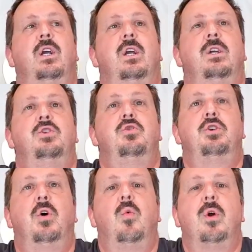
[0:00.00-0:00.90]
is you
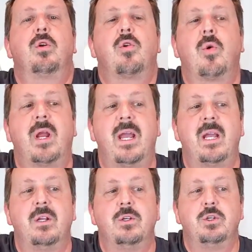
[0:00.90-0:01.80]
don't want to
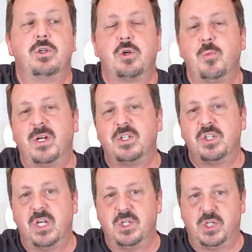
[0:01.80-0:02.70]
create too much
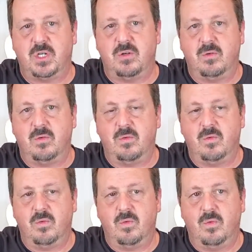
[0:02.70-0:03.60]
tension
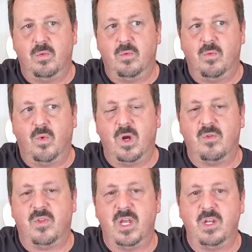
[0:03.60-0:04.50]
where
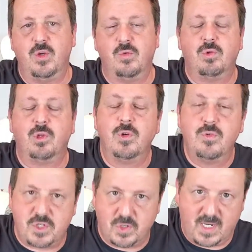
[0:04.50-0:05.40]
then you
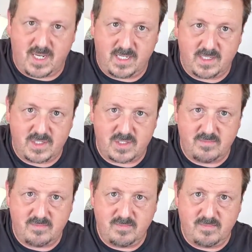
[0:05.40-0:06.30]
lose your audience,
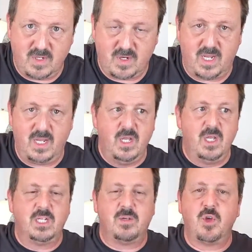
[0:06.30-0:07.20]
okay?
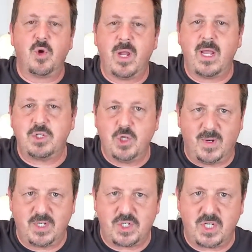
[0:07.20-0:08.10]
Because if you create too
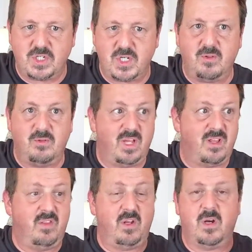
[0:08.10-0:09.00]
much tension,
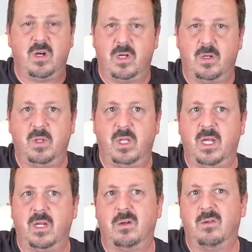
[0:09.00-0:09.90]
then they're going to be
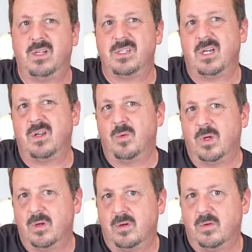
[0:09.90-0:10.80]
like, that's kind of
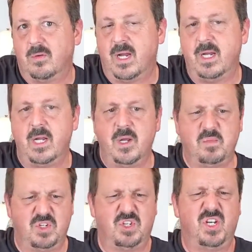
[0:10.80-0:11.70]
weird, right?
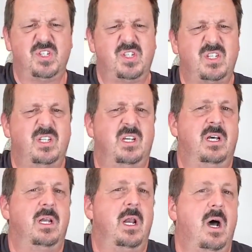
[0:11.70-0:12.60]
But just
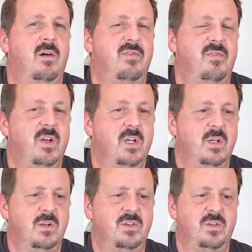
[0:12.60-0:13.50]
enough
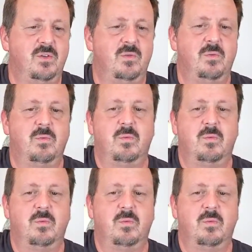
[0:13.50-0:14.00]
to